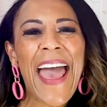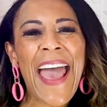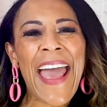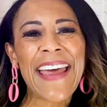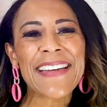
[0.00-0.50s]

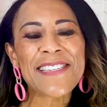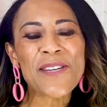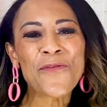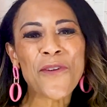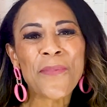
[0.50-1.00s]
And
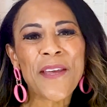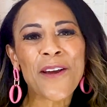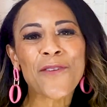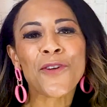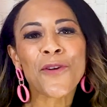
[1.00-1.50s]
from
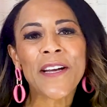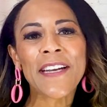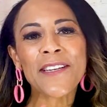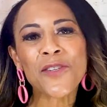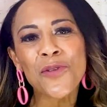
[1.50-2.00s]
there, if you
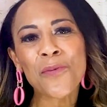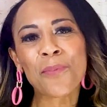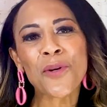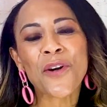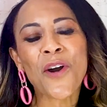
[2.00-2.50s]
click to
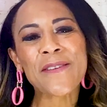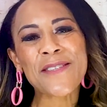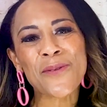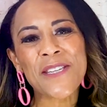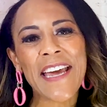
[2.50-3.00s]
book a
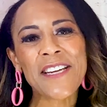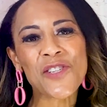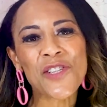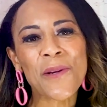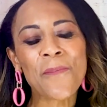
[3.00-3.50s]

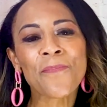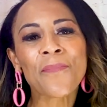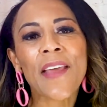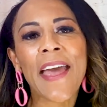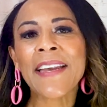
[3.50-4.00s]
consultation
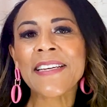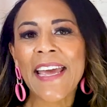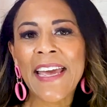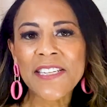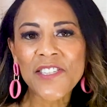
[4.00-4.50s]
and
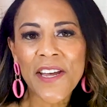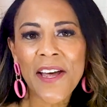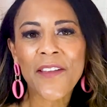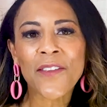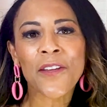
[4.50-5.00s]

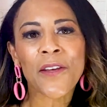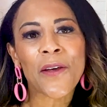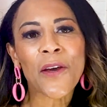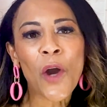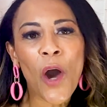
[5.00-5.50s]
enter
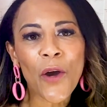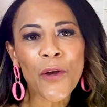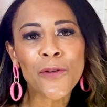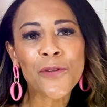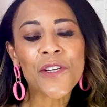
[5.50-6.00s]
the
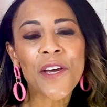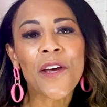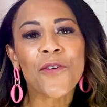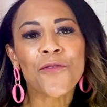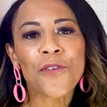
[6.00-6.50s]
code
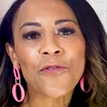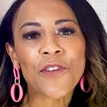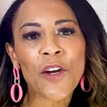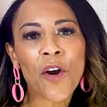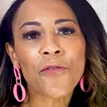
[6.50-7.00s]

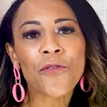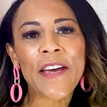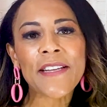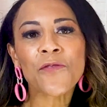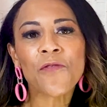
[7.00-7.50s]
50 off,
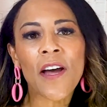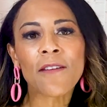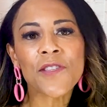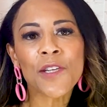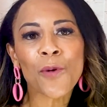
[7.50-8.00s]
that's
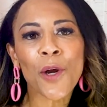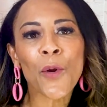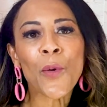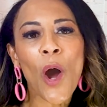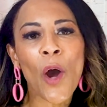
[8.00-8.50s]

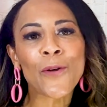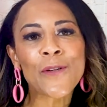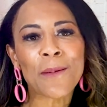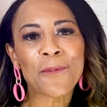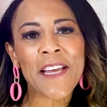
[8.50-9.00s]

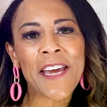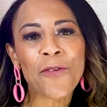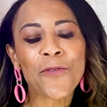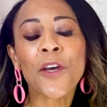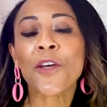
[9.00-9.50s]

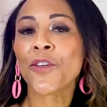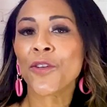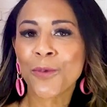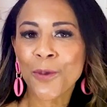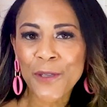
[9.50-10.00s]
50OFF,
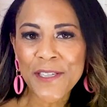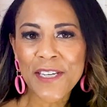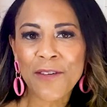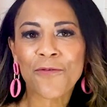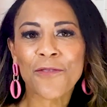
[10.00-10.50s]
you will
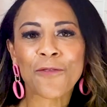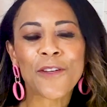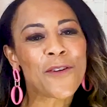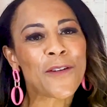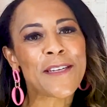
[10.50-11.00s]
receive
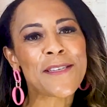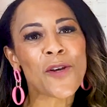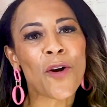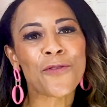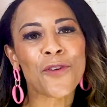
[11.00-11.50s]
$50
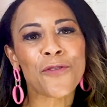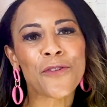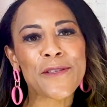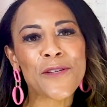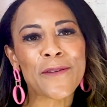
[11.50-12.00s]
off your
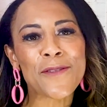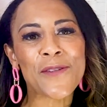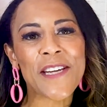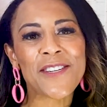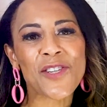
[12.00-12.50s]
first
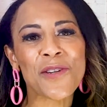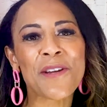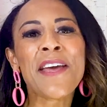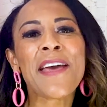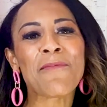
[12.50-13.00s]
consultation.
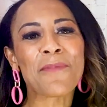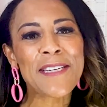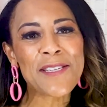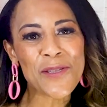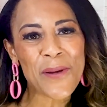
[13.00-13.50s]
And
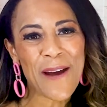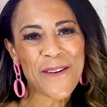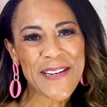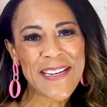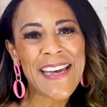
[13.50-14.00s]
please do
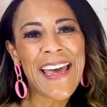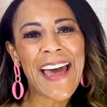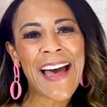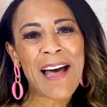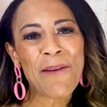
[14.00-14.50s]
hurry
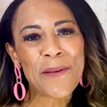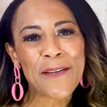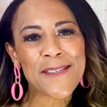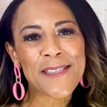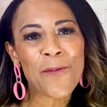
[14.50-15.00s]

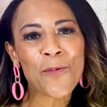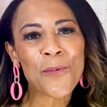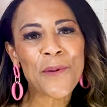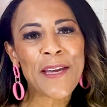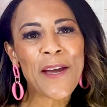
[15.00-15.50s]
because that will
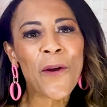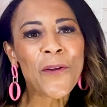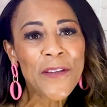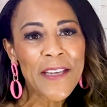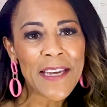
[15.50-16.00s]
be
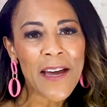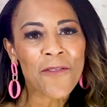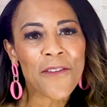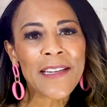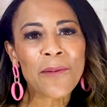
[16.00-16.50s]
only
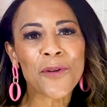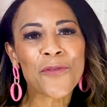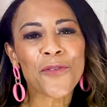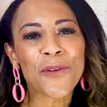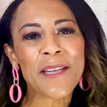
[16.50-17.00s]
available
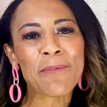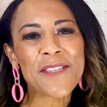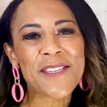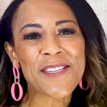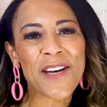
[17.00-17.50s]
for a
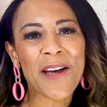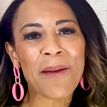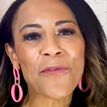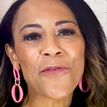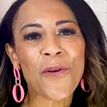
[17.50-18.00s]
limited
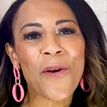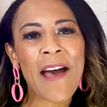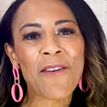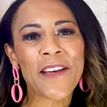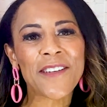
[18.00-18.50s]
time for
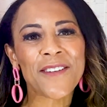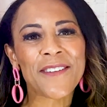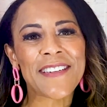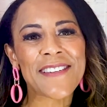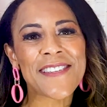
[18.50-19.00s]
our valued
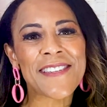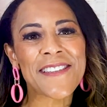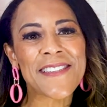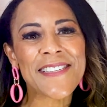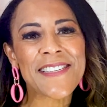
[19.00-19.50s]
listeners.